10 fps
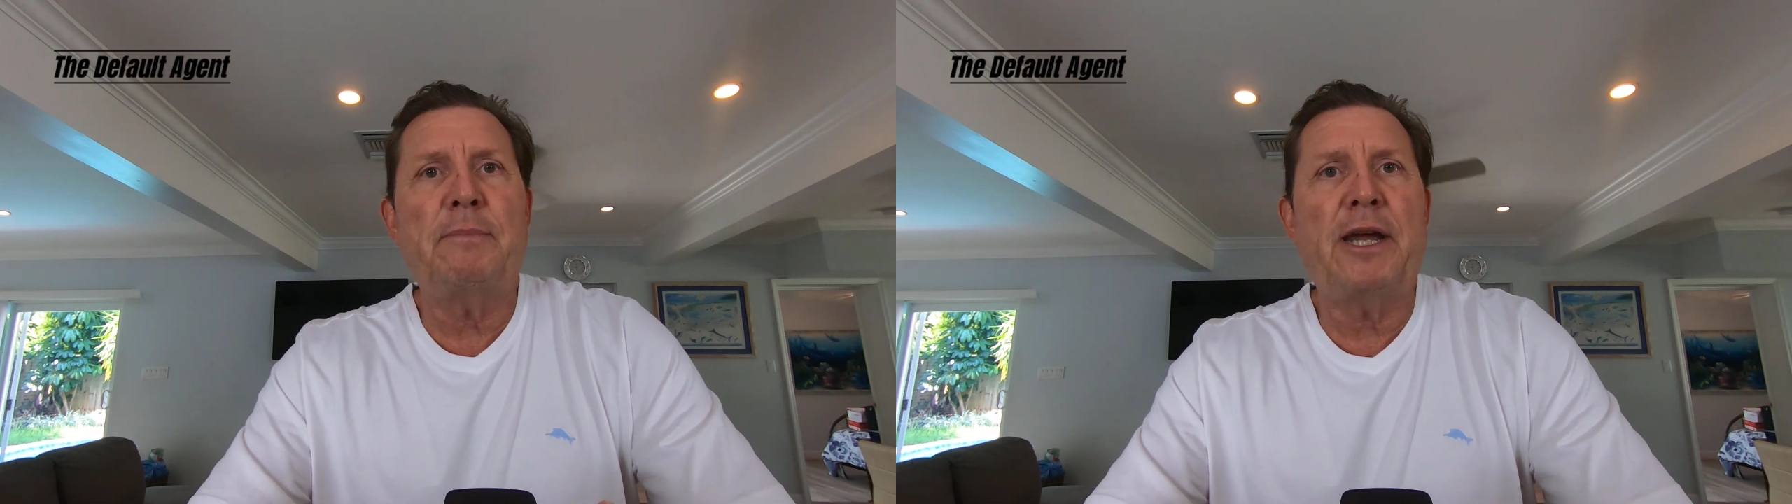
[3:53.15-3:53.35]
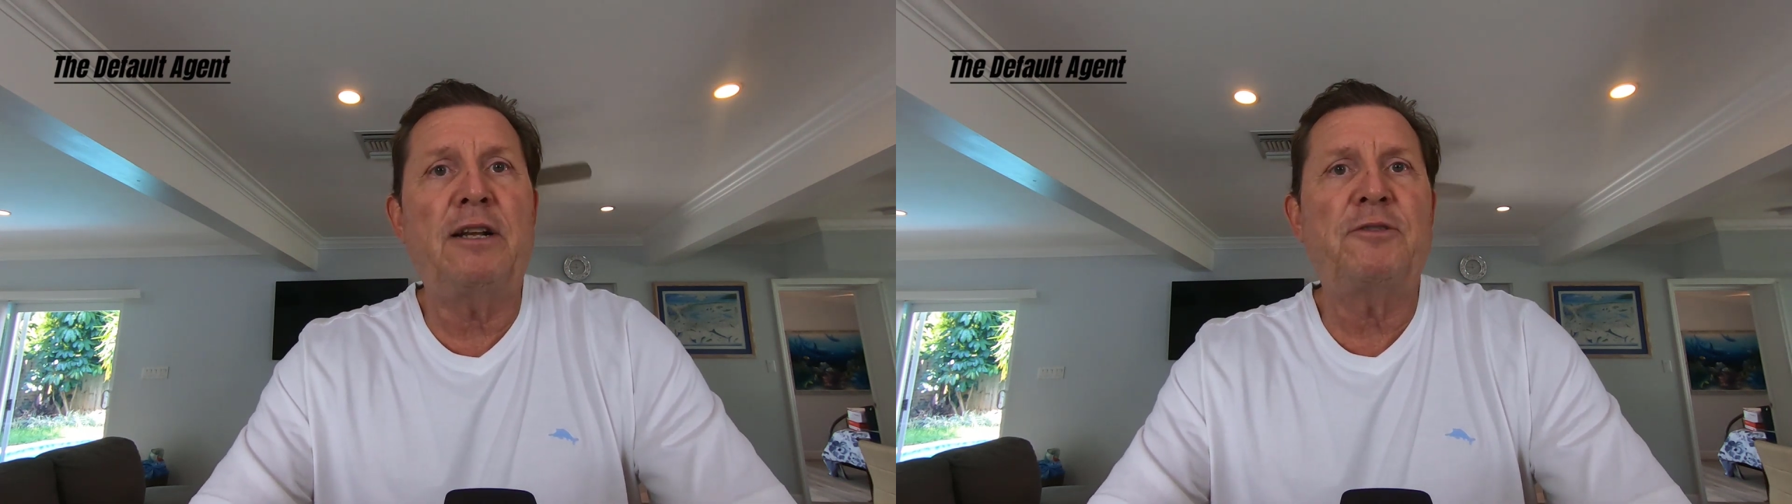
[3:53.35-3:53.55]

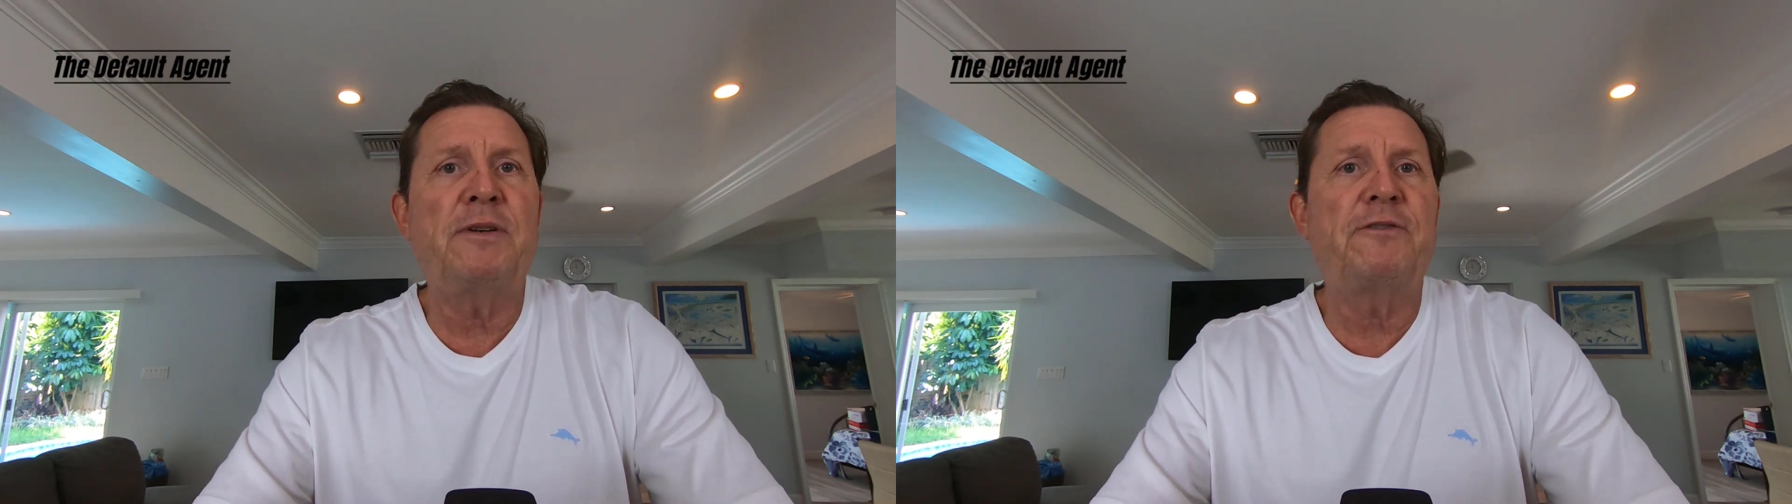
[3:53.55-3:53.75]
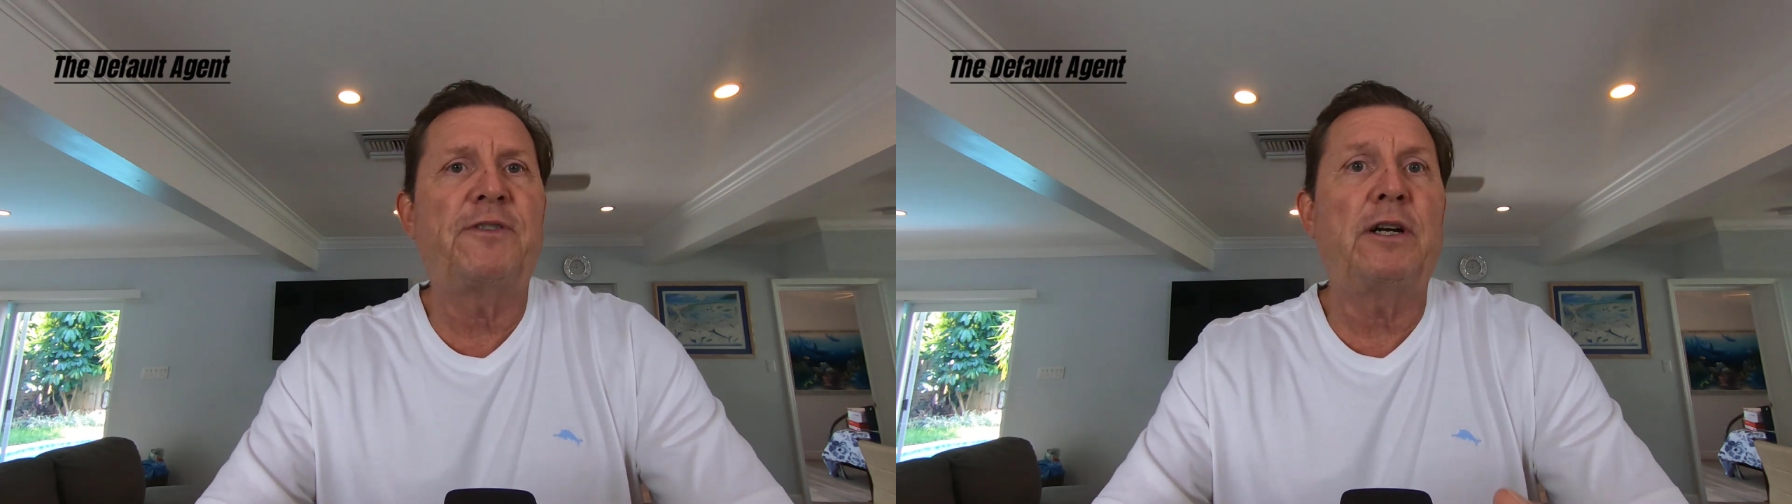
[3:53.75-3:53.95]

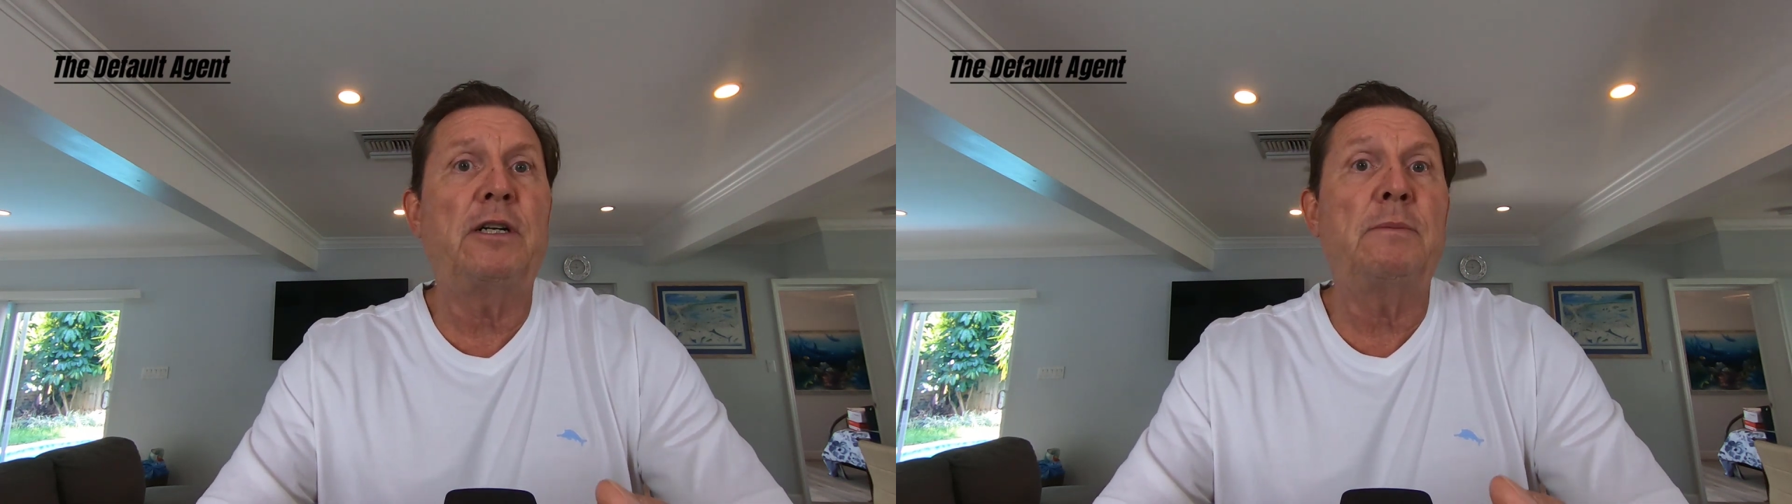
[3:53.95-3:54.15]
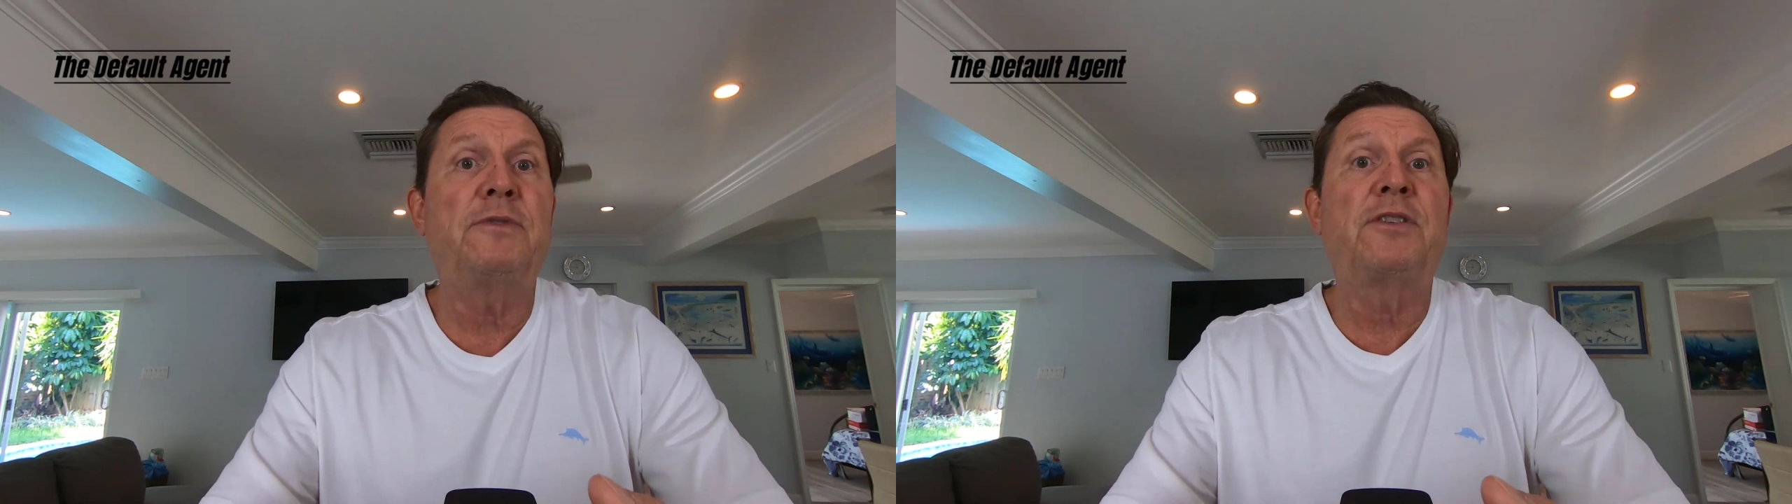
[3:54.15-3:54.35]
management
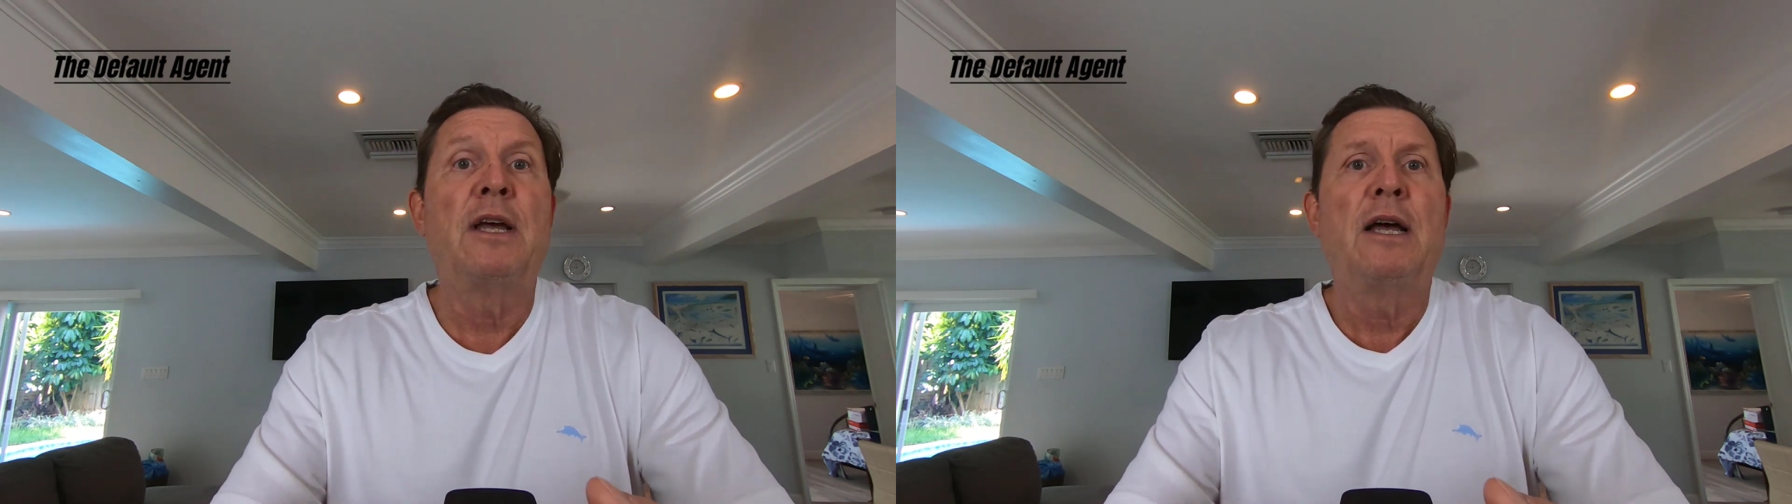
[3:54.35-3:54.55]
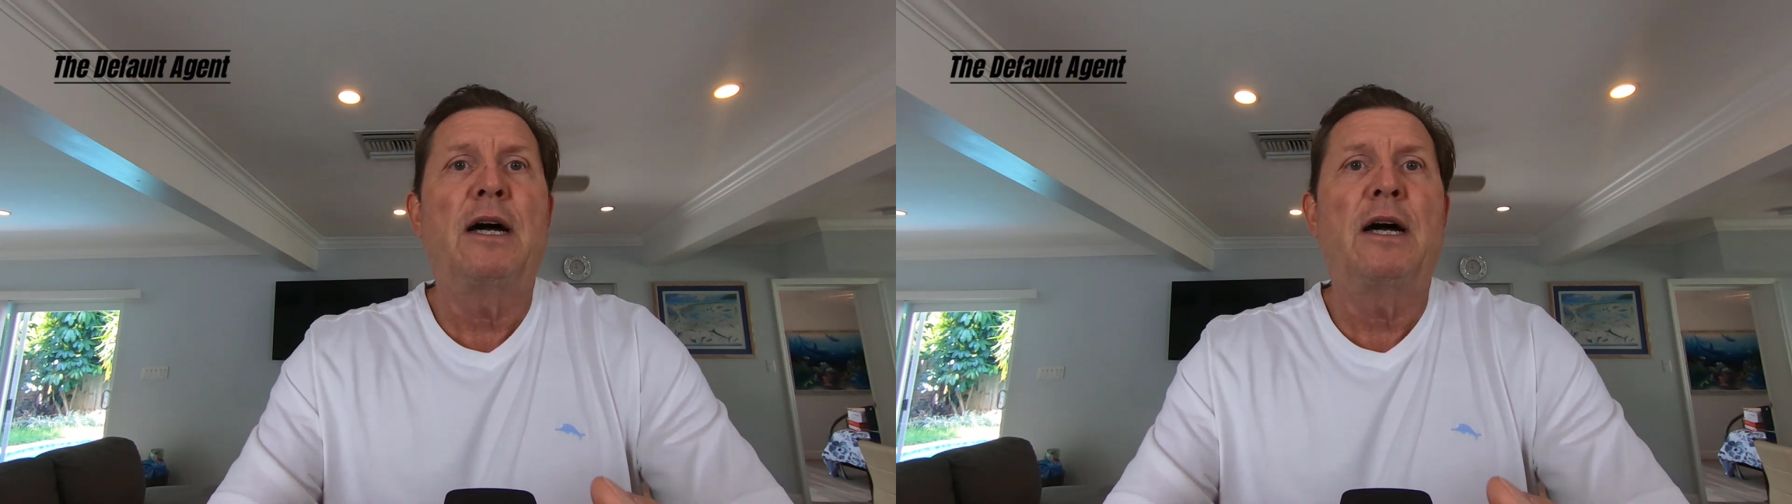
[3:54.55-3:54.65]
firms,